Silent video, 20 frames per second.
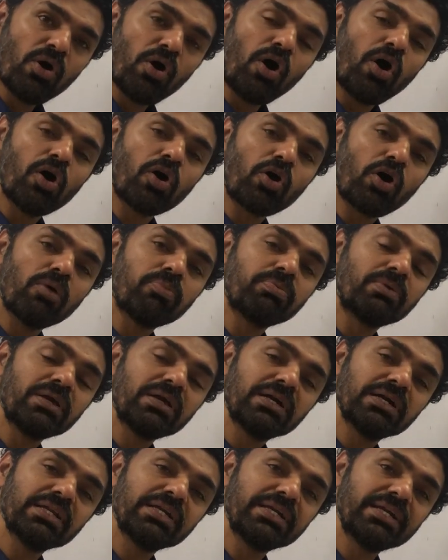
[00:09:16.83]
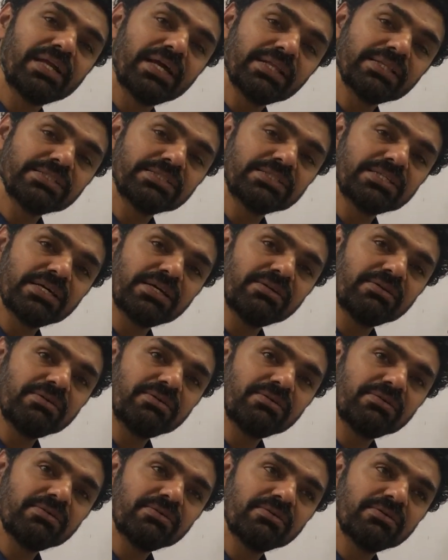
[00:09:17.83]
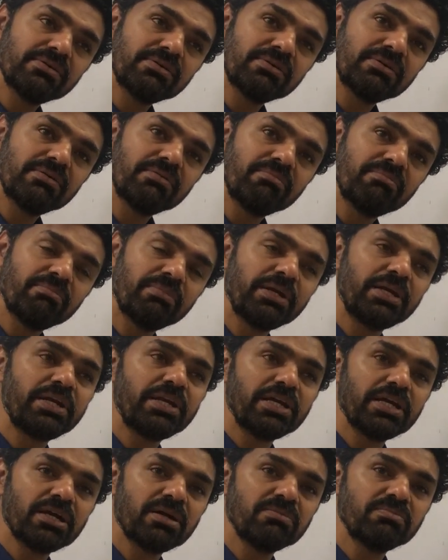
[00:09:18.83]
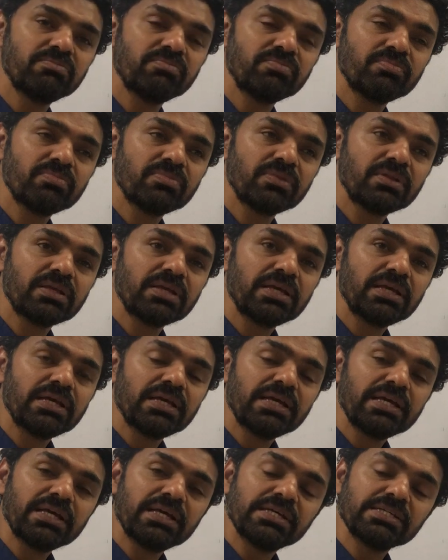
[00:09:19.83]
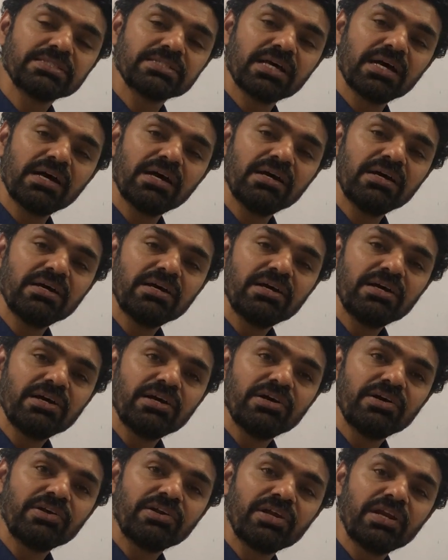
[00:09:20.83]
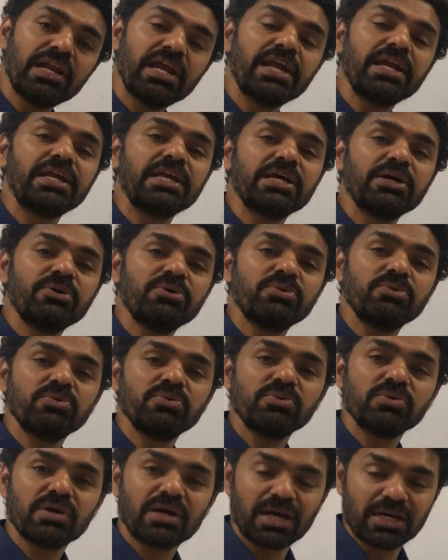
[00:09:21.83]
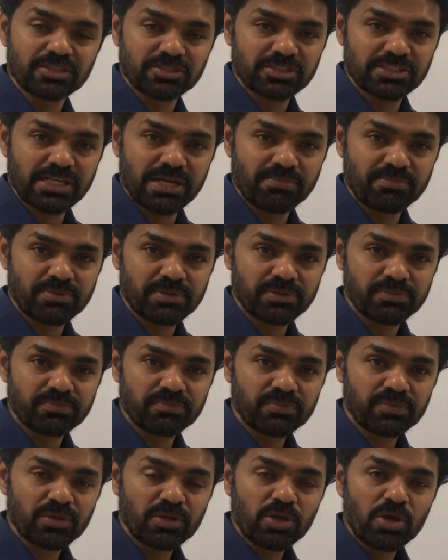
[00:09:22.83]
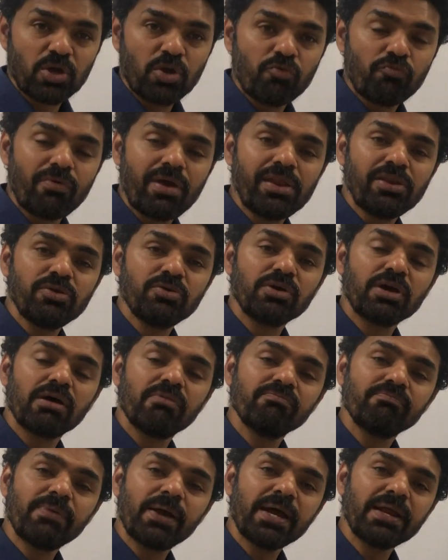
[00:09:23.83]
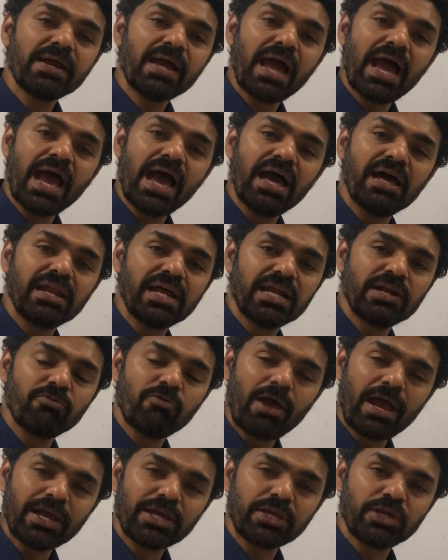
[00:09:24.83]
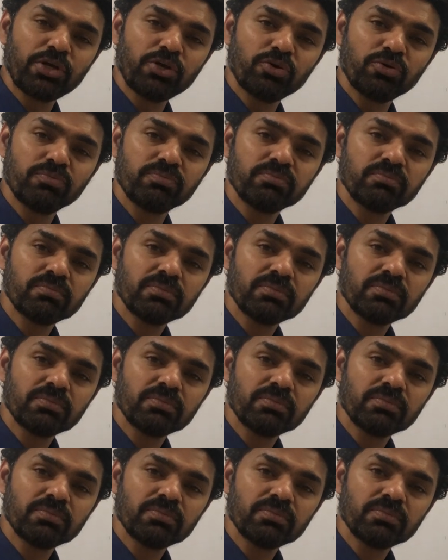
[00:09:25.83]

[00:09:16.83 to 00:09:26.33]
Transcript: or optically denser medium is a relative concept. When you compare air and vacuum,